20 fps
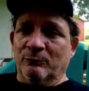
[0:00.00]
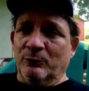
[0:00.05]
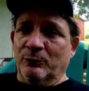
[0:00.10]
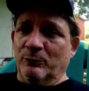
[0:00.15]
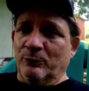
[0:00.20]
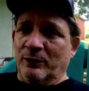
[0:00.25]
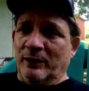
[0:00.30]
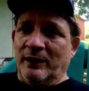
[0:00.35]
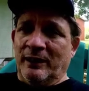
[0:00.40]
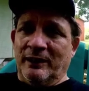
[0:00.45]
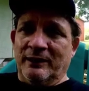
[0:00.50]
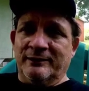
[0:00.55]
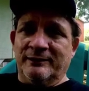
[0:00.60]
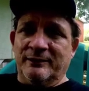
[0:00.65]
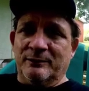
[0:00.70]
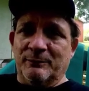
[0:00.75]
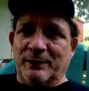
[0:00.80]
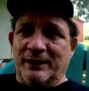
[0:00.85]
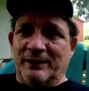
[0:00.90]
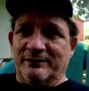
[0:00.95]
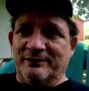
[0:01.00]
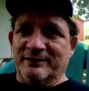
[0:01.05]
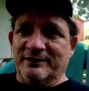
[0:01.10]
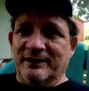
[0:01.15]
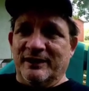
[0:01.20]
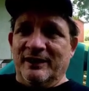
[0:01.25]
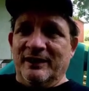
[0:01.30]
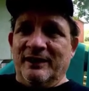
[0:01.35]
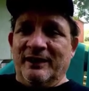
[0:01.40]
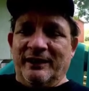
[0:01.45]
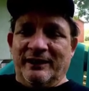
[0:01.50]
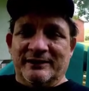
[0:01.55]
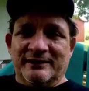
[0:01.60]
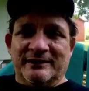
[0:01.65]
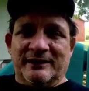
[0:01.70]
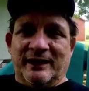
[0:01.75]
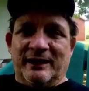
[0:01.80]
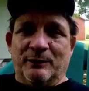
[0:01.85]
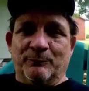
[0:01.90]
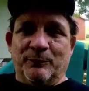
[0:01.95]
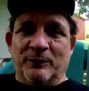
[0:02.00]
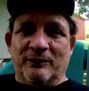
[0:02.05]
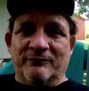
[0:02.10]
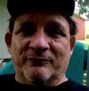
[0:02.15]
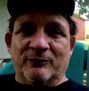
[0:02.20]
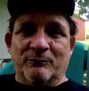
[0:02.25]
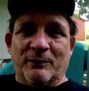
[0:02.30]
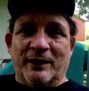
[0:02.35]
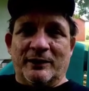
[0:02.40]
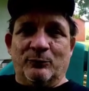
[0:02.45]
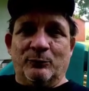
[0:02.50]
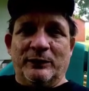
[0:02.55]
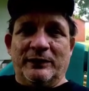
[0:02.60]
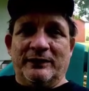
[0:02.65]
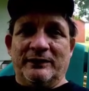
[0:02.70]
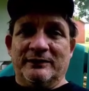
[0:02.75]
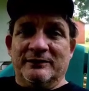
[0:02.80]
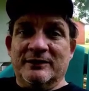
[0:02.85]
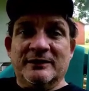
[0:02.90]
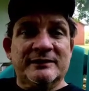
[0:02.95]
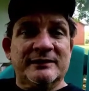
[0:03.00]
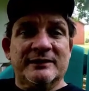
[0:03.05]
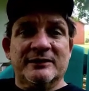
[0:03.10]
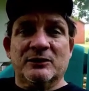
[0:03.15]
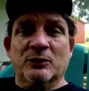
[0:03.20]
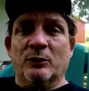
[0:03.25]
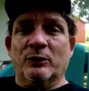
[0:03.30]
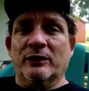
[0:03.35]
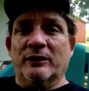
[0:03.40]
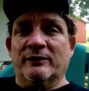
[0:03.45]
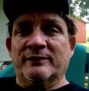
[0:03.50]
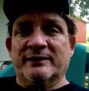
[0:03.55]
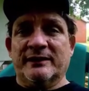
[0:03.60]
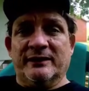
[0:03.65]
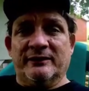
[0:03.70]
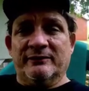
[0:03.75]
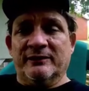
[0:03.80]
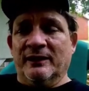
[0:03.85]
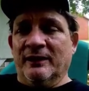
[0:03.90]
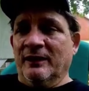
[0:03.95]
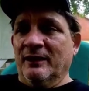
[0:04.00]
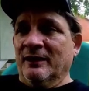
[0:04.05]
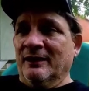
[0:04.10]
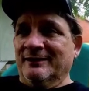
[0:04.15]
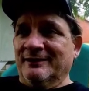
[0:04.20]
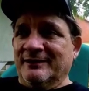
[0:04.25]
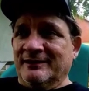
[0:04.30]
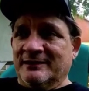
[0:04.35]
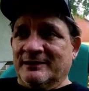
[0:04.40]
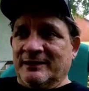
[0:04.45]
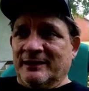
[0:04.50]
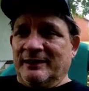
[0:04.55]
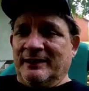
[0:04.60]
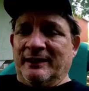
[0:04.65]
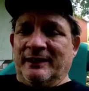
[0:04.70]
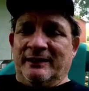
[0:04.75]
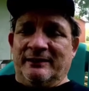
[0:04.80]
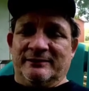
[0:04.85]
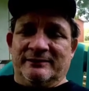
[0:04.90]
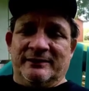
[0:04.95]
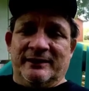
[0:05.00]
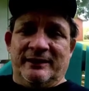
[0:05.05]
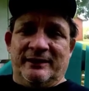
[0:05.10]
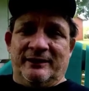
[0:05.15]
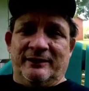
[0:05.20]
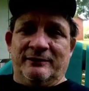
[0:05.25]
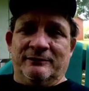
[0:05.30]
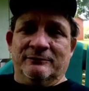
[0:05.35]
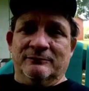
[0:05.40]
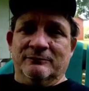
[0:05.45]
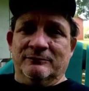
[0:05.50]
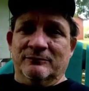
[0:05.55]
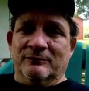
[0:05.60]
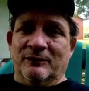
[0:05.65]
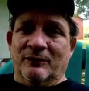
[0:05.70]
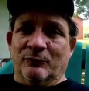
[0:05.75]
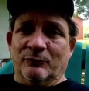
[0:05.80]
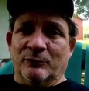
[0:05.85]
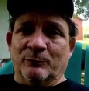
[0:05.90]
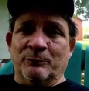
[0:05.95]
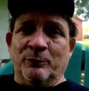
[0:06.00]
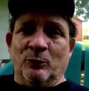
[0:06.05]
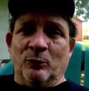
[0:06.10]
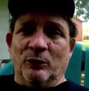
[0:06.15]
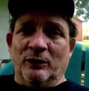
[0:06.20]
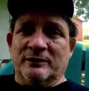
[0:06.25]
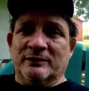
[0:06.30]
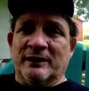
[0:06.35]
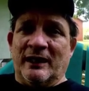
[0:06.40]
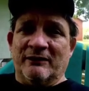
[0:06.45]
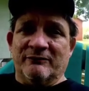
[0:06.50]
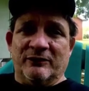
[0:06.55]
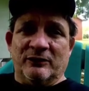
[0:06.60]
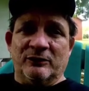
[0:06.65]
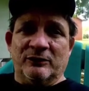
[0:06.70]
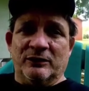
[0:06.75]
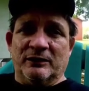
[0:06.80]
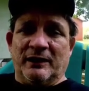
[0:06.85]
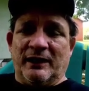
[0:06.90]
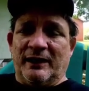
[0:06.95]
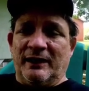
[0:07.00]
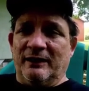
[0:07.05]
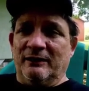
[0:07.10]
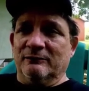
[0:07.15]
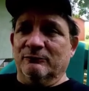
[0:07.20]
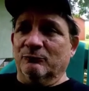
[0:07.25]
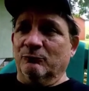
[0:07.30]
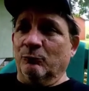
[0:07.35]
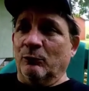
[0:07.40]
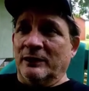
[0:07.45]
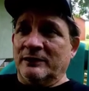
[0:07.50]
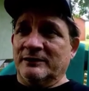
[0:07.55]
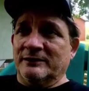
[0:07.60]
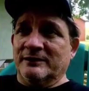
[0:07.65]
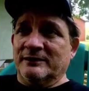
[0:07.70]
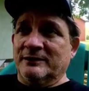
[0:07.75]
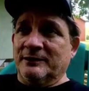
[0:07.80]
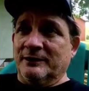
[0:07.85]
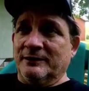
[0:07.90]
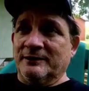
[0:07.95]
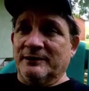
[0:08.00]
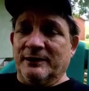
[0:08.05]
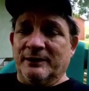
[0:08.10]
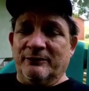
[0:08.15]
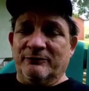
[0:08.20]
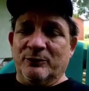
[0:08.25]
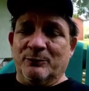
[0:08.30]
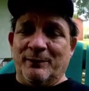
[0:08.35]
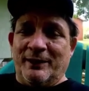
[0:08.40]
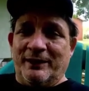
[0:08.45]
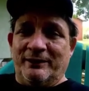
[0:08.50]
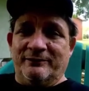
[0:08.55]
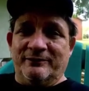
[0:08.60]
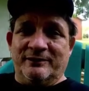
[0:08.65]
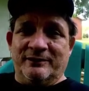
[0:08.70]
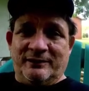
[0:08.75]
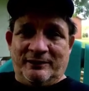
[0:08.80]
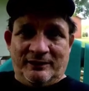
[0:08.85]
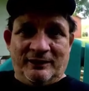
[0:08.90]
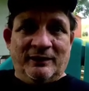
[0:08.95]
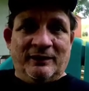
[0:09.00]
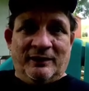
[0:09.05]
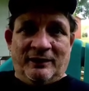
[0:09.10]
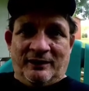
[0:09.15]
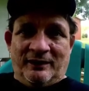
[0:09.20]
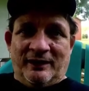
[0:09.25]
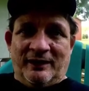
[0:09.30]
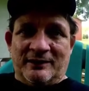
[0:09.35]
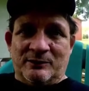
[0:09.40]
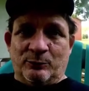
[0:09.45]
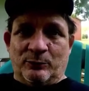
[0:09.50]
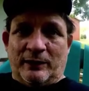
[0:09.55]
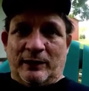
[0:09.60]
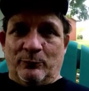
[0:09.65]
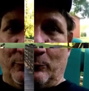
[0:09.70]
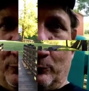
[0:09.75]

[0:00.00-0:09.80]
we want to head to the mountains and stay up there for about a week and just enjoy ourselves. Just sitting out there on the porch, having a cookout, watching the sunset over the mountains. That's what I